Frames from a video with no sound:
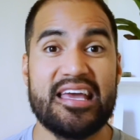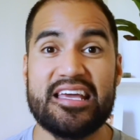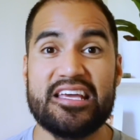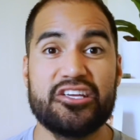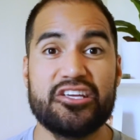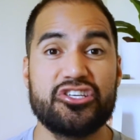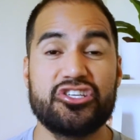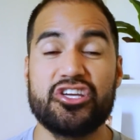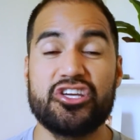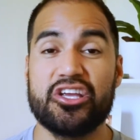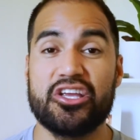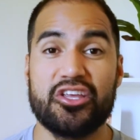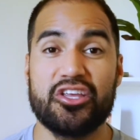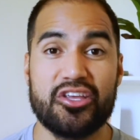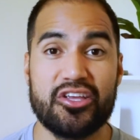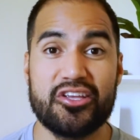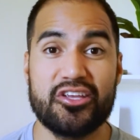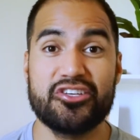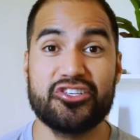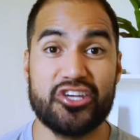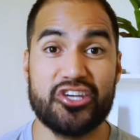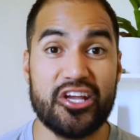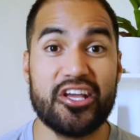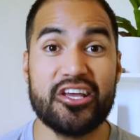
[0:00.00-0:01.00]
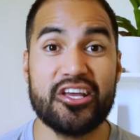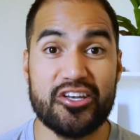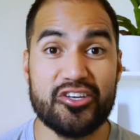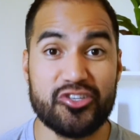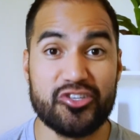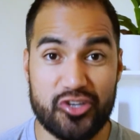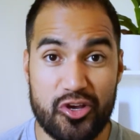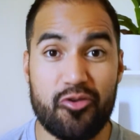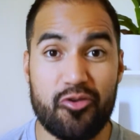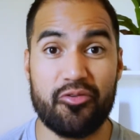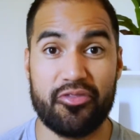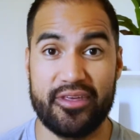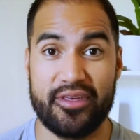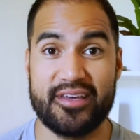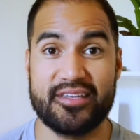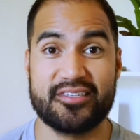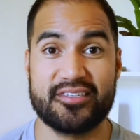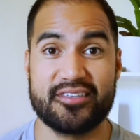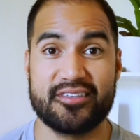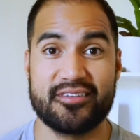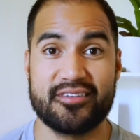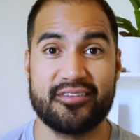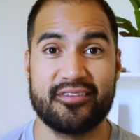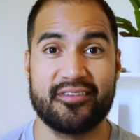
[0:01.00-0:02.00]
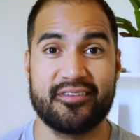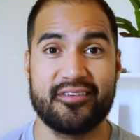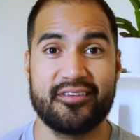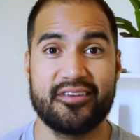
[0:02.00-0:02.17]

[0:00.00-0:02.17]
she can do this.